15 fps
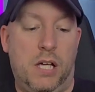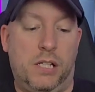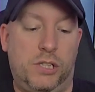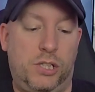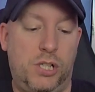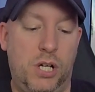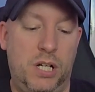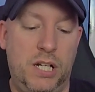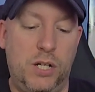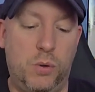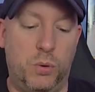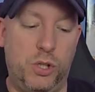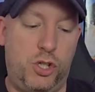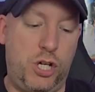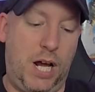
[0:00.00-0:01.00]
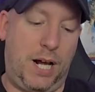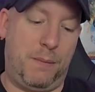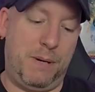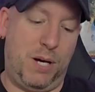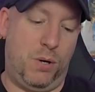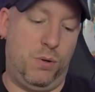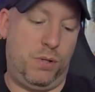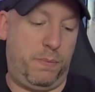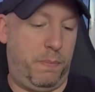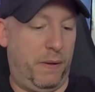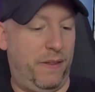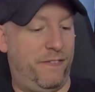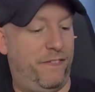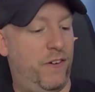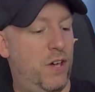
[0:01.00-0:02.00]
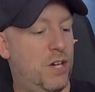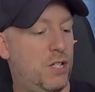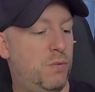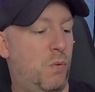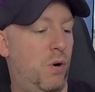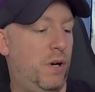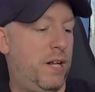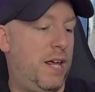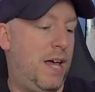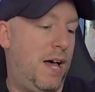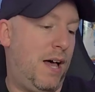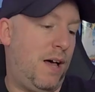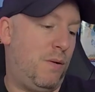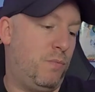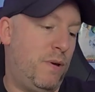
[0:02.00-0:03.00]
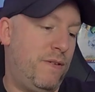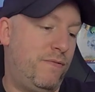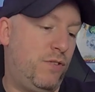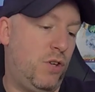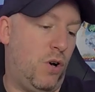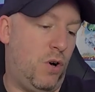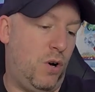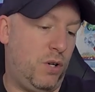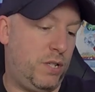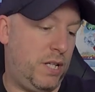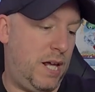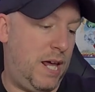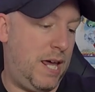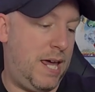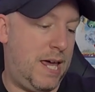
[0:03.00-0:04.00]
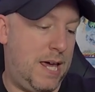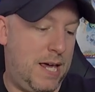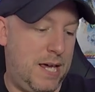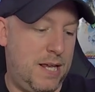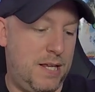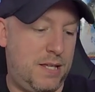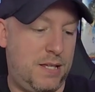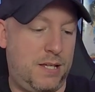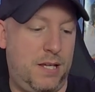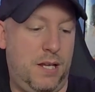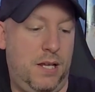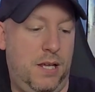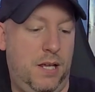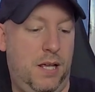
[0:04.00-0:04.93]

Certainly go and check them out. But the first one here we've got is...